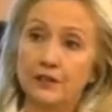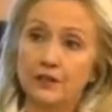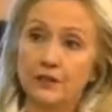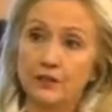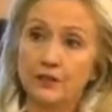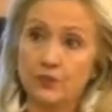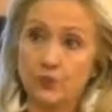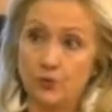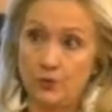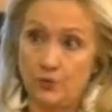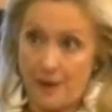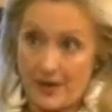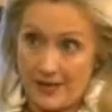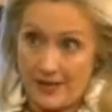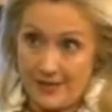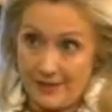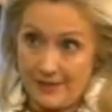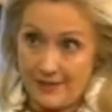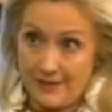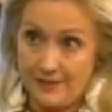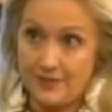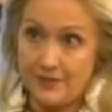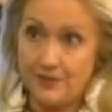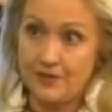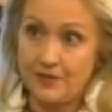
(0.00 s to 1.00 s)
to
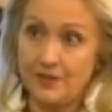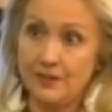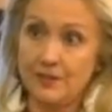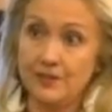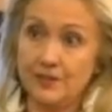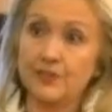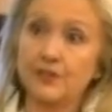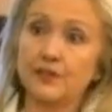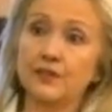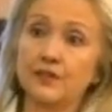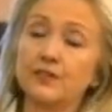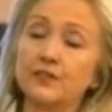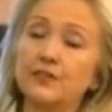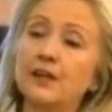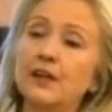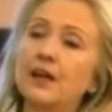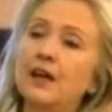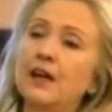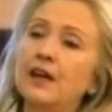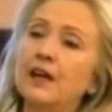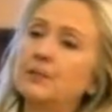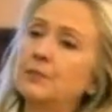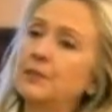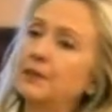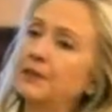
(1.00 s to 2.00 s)
Iranian citizens.
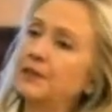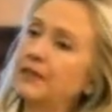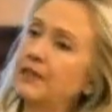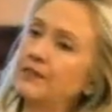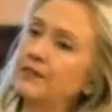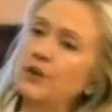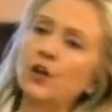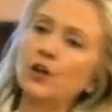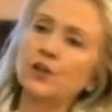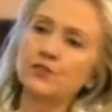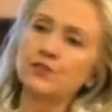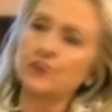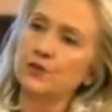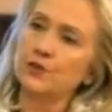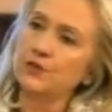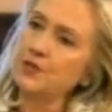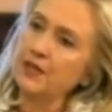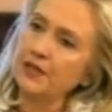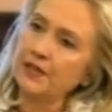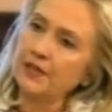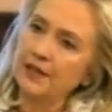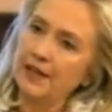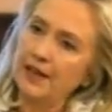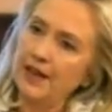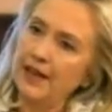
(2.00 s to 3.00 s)
But they've also
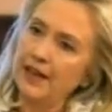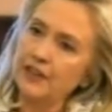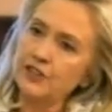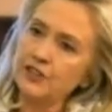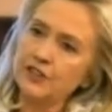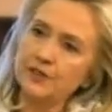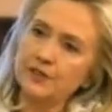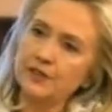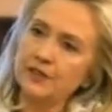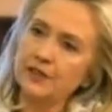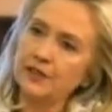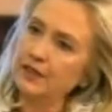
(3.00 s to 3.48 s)
taken action